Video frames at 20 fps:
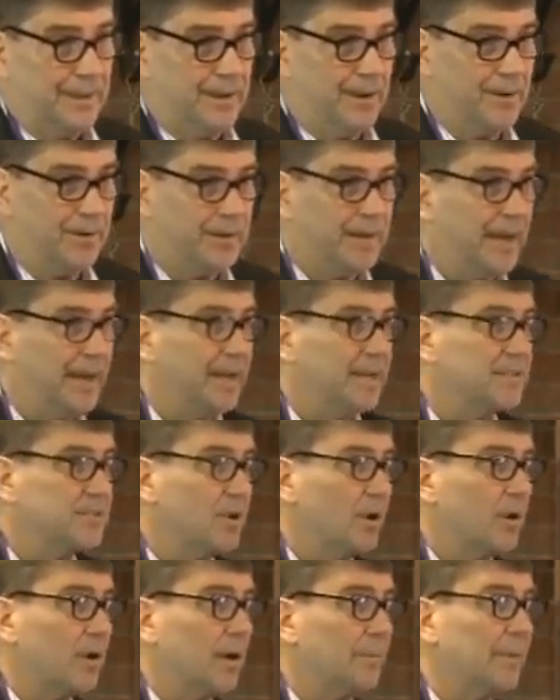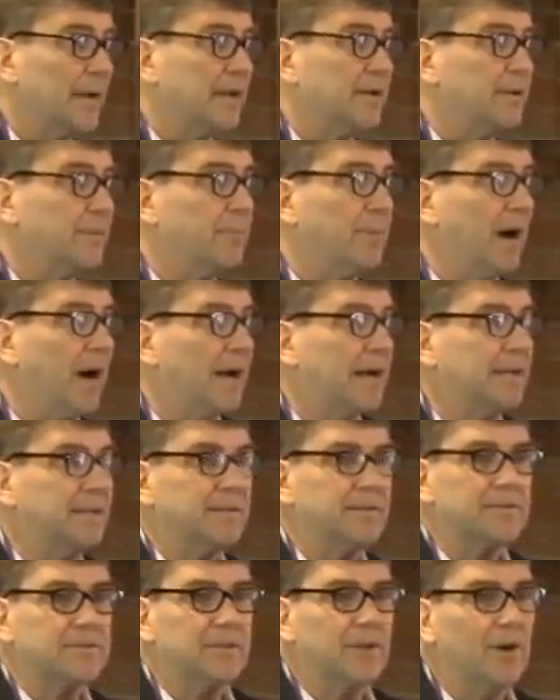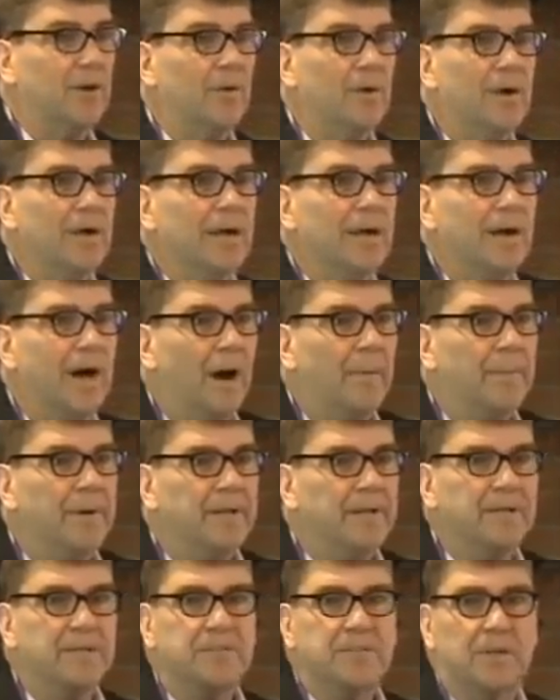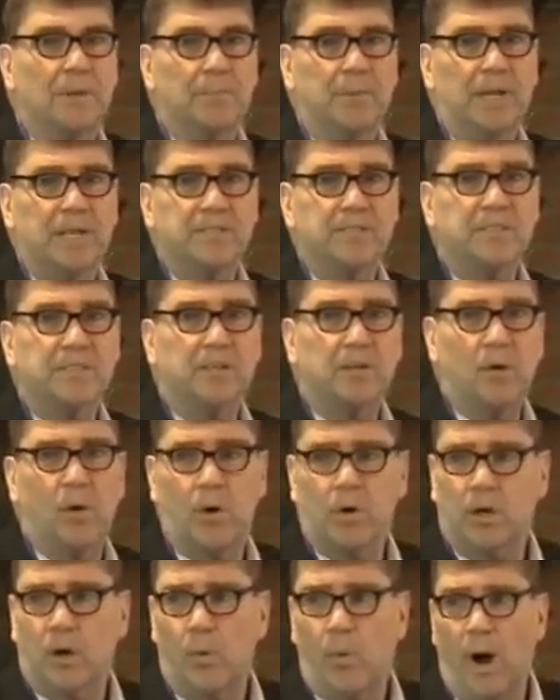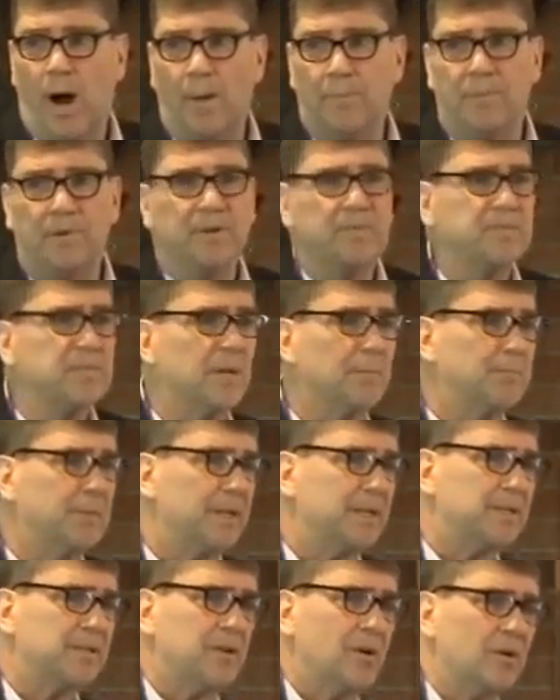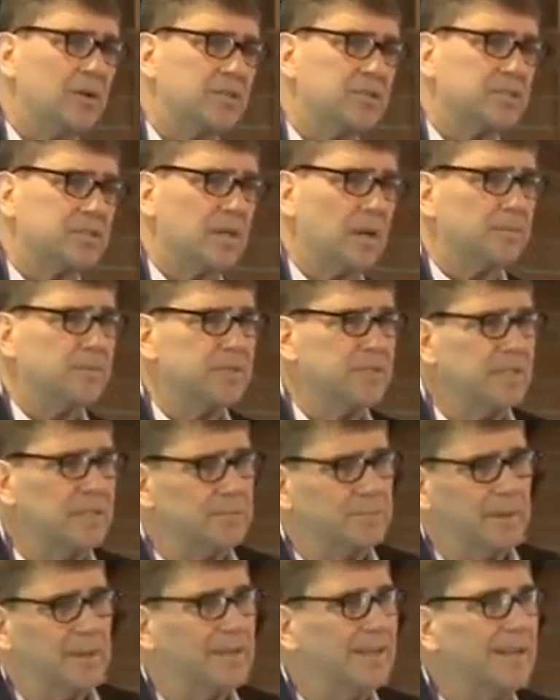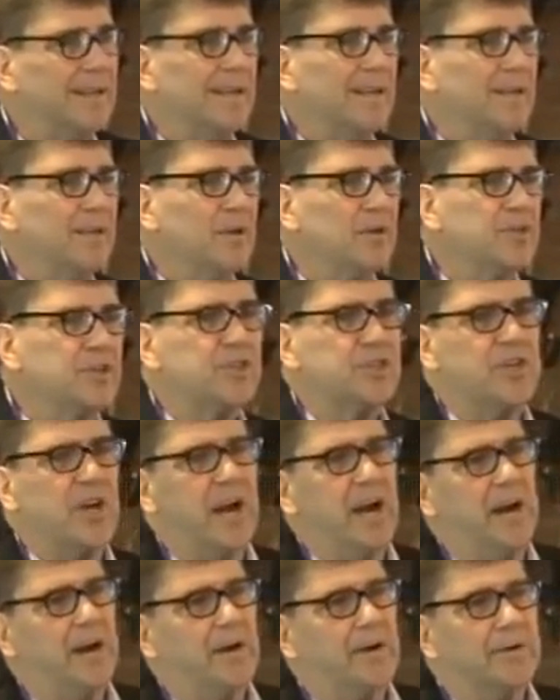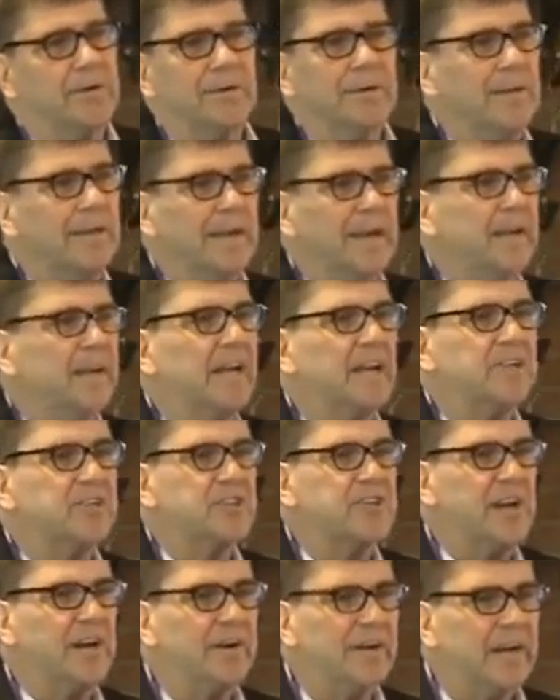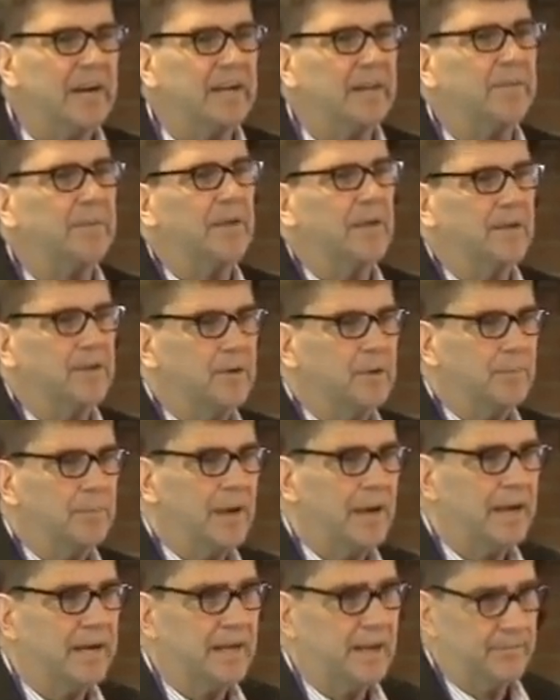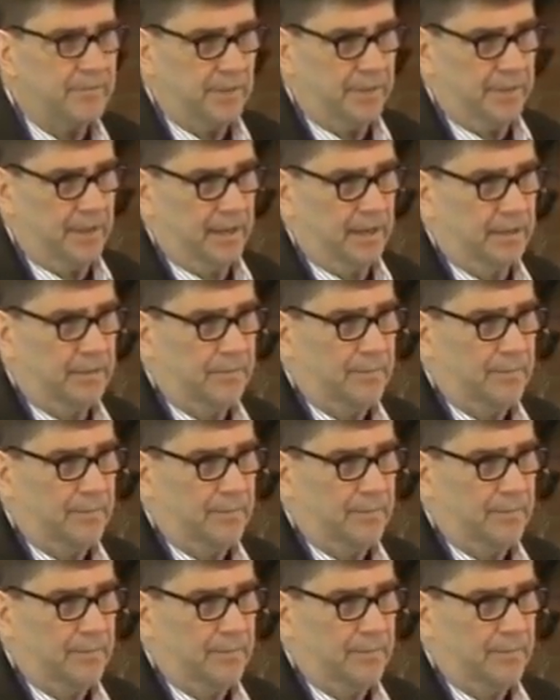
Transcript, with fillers: Okay, it's all coming out of your pocket. There's no, I mean, there's some places that call it cooperative, some places call it subsidy, that shared, and not sharing anything. You're paying everything.